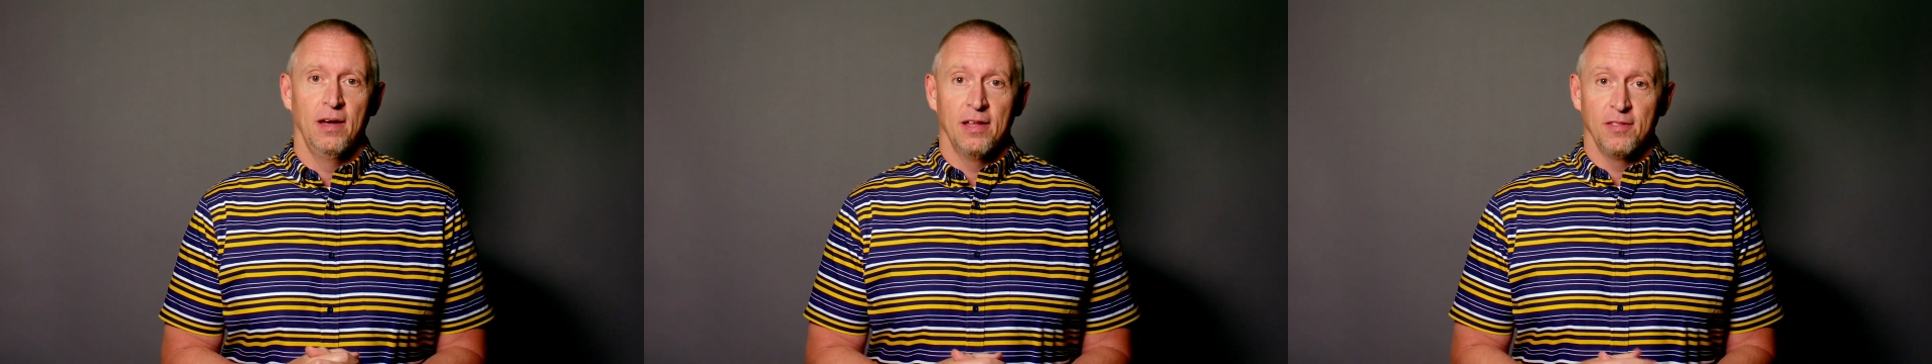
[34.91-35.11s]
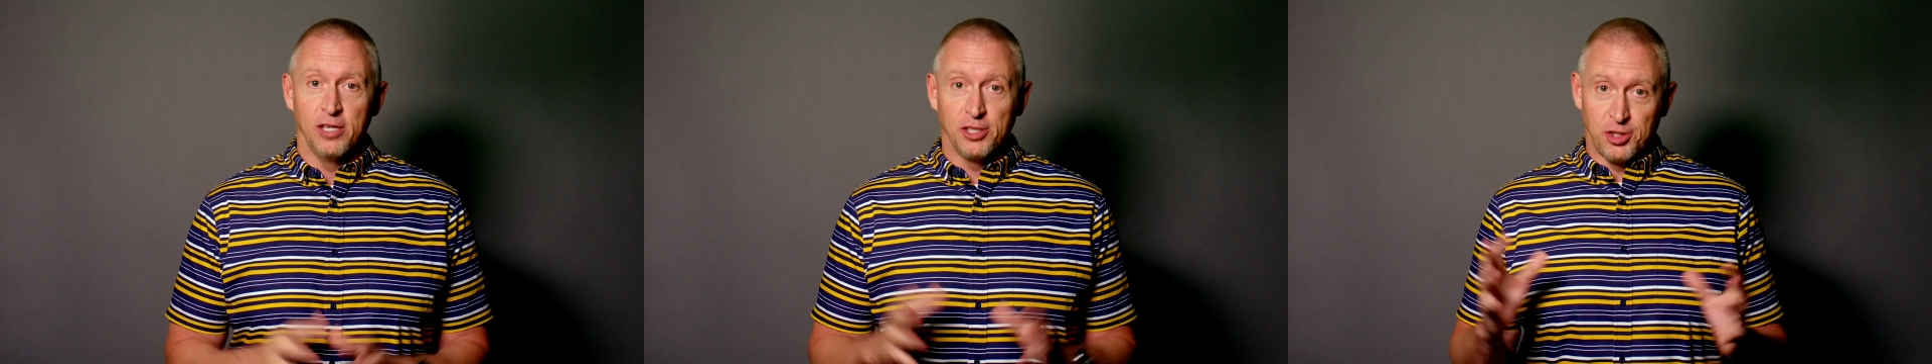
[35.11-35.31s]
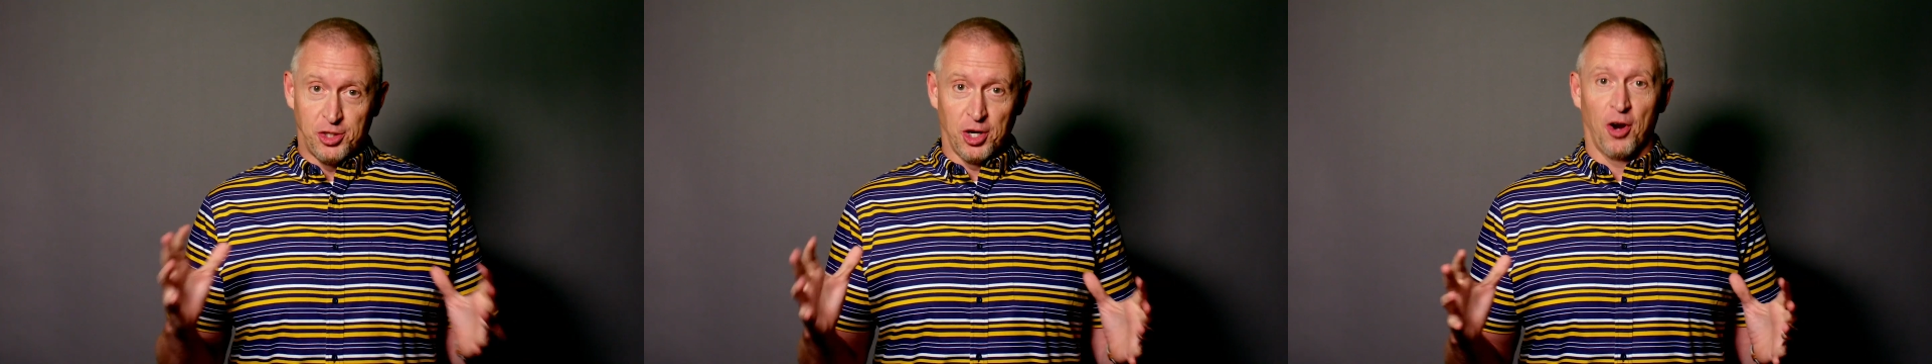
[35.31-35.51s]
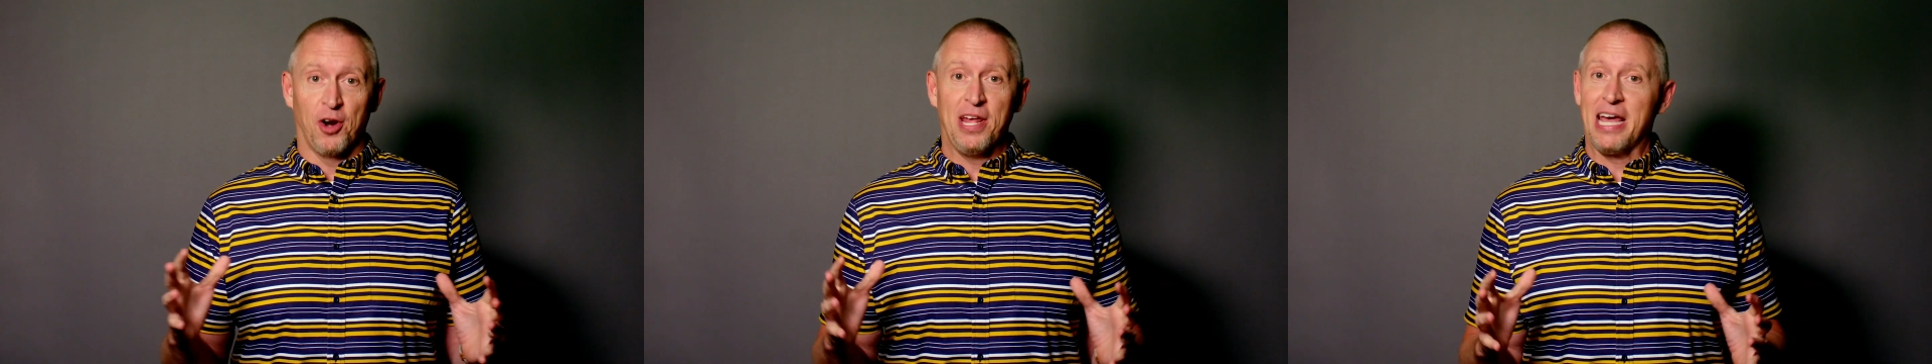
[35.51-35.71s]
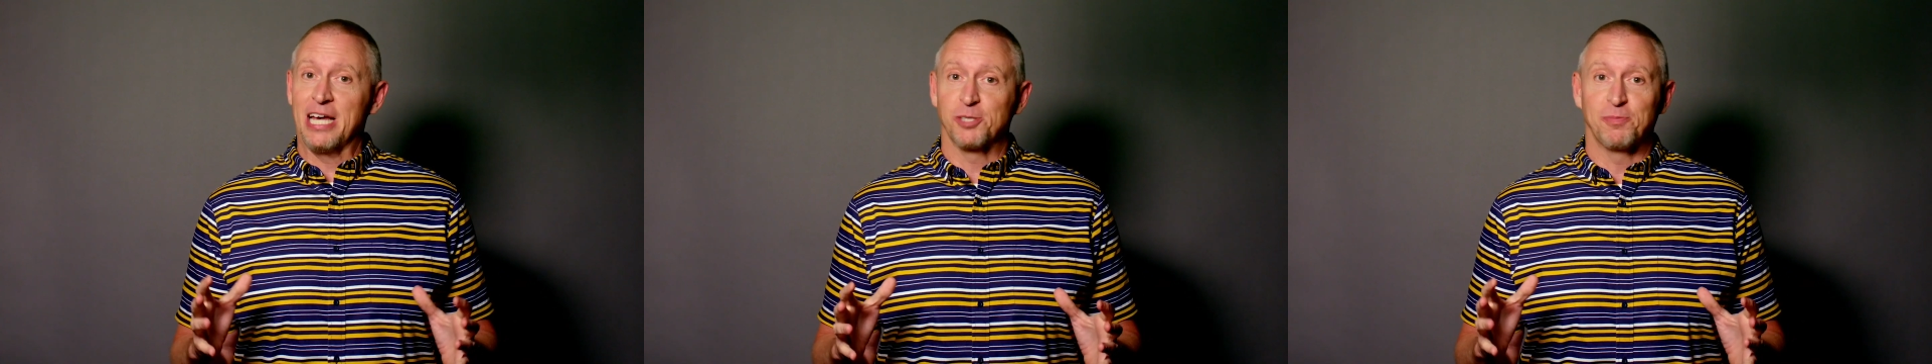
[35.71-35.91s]
This
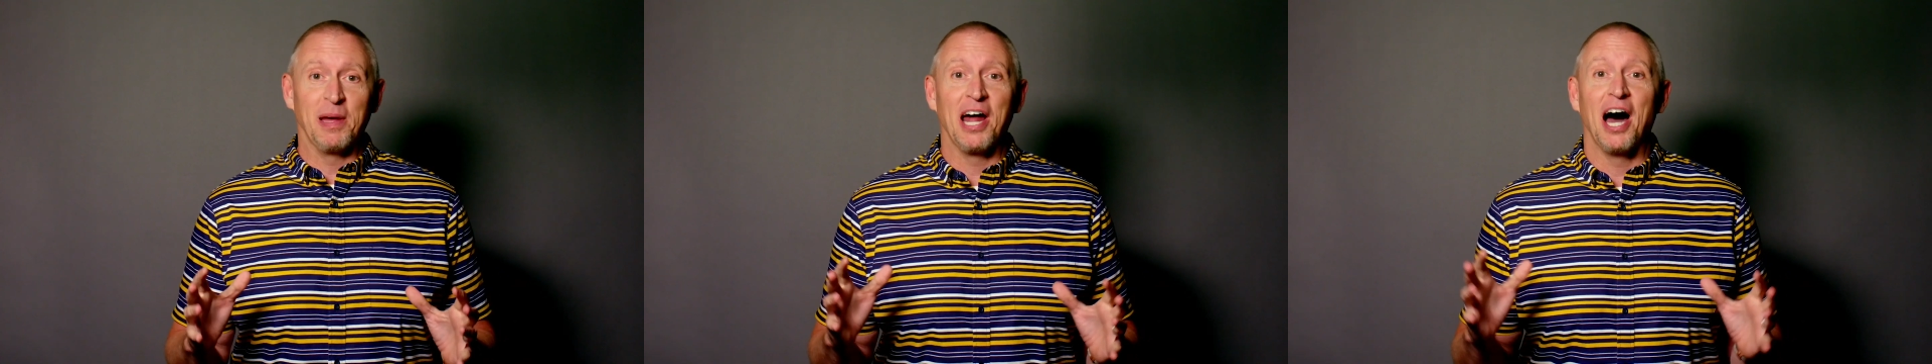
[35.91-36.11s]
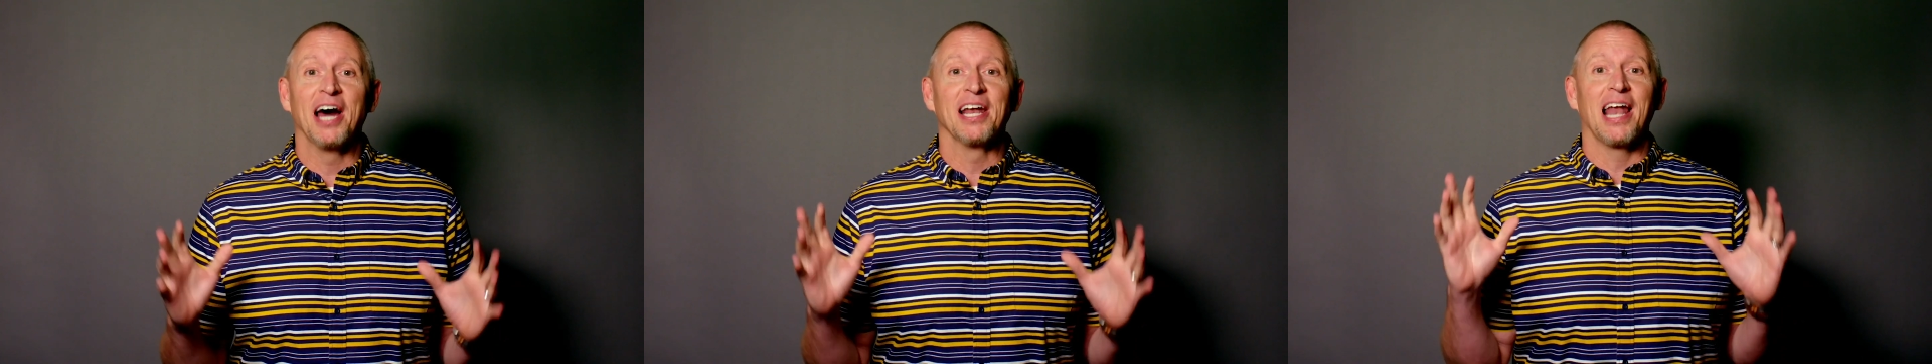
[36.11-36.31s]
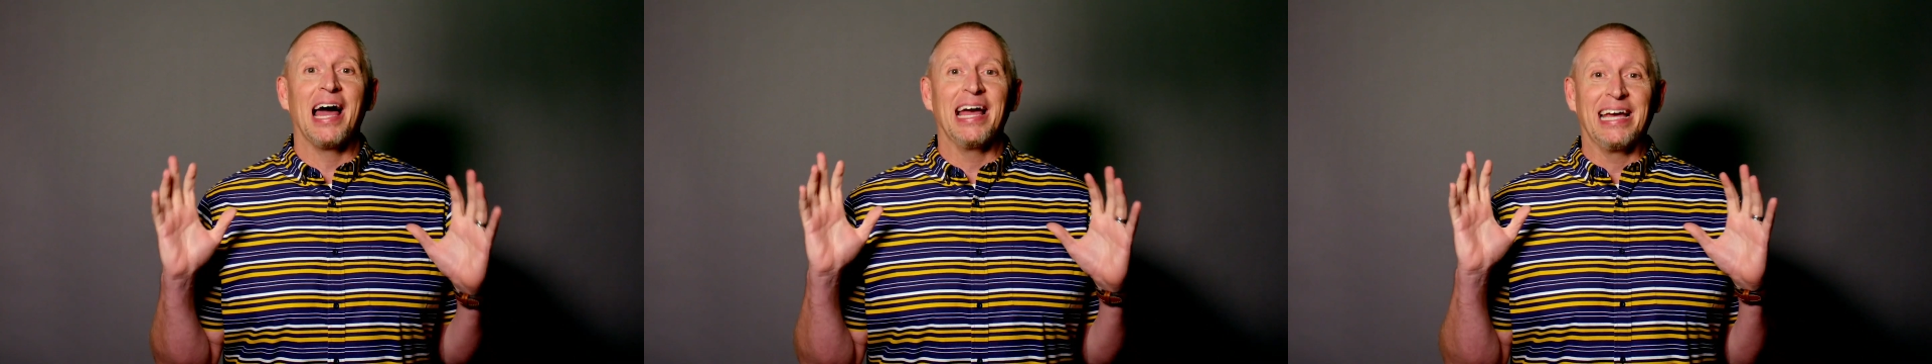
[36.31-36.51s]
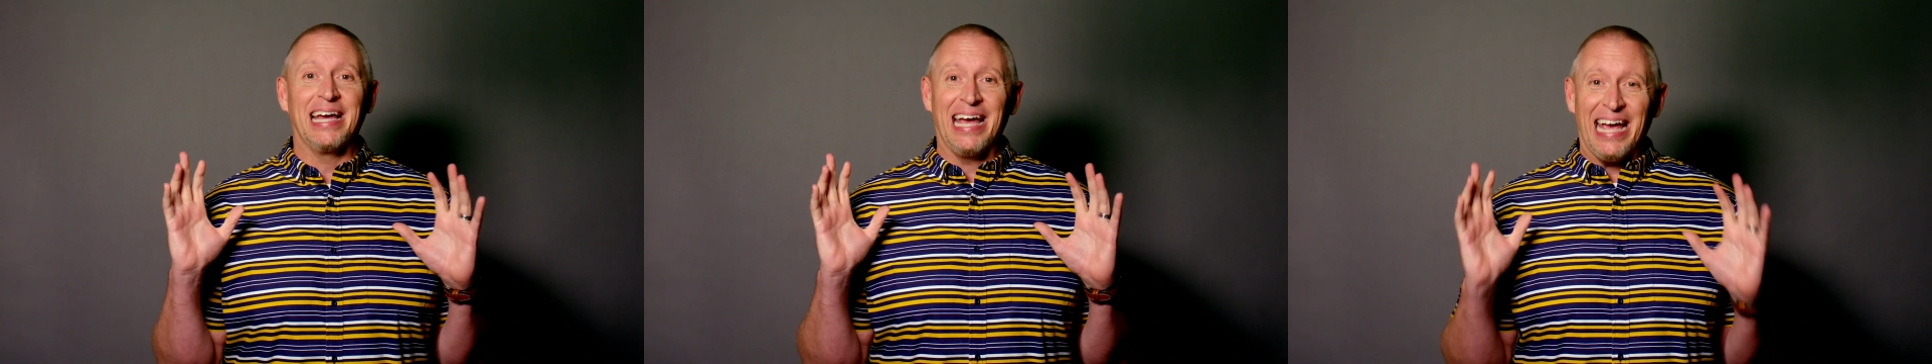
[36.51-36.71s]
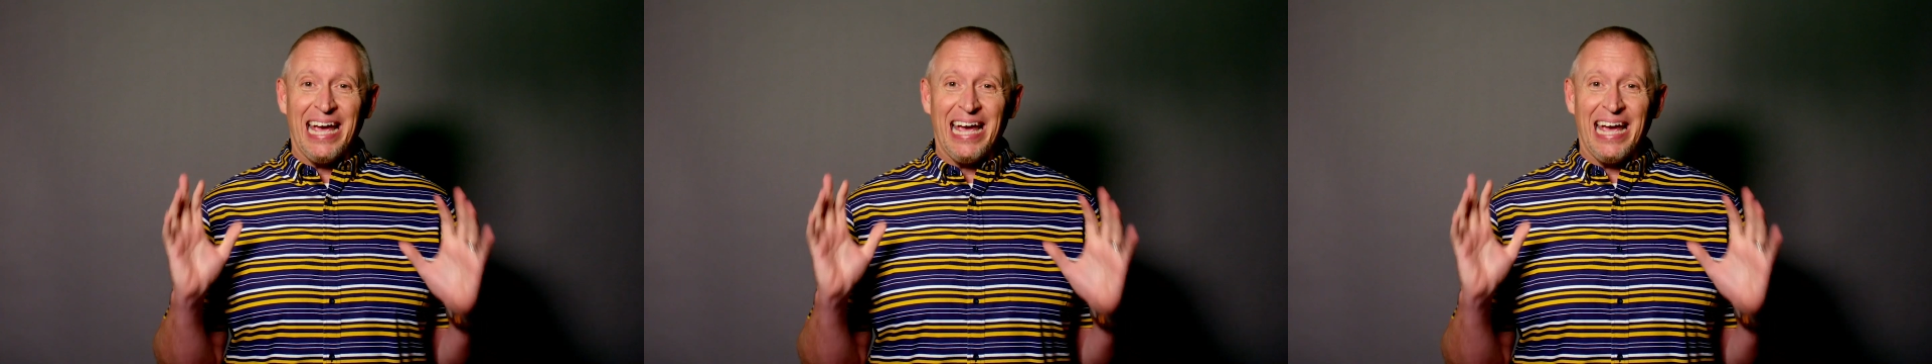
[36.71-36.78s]
journey has been unlike